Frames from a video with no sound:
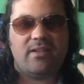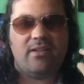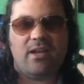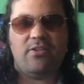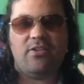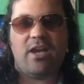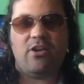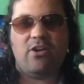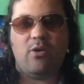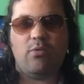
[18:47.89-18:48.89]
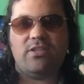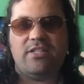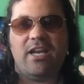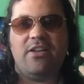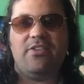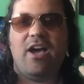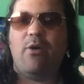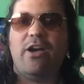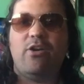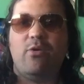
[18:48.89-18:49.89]
And I was like, I don't know what to tell. He's like,
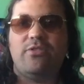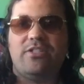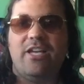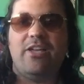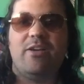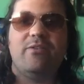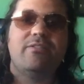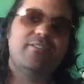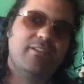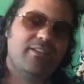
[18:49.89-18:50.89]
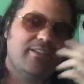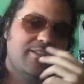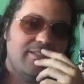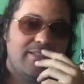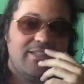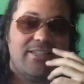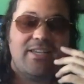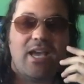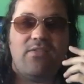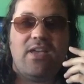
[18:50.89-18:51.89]
oh, I don't know what to tell you.
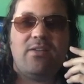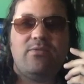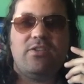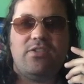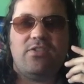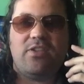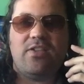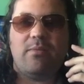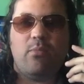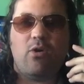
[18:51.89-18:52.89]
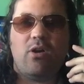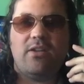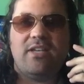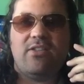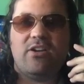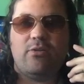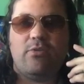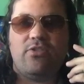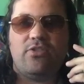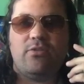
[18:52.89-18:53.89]
And then they see that Morha down there
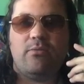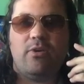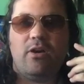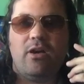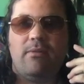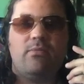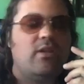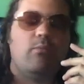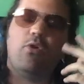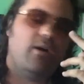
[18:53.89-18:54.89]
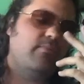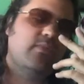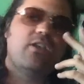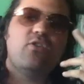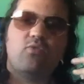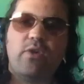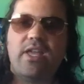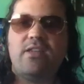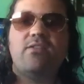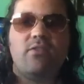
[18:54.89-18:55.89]
with
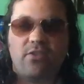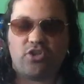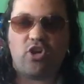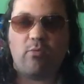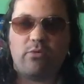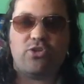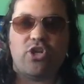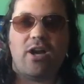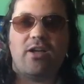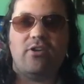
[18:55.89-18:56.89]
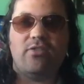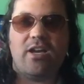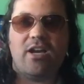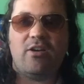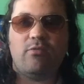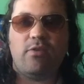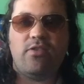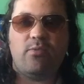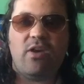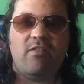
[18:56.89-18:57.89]
Rin, Sesshomaru, and Jaqen are there.
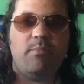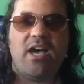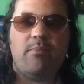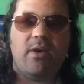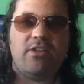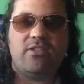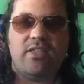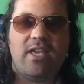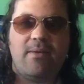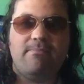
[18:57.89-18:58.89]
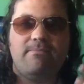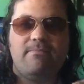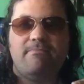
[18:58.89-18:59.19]
Rin's waving bye-bye to them.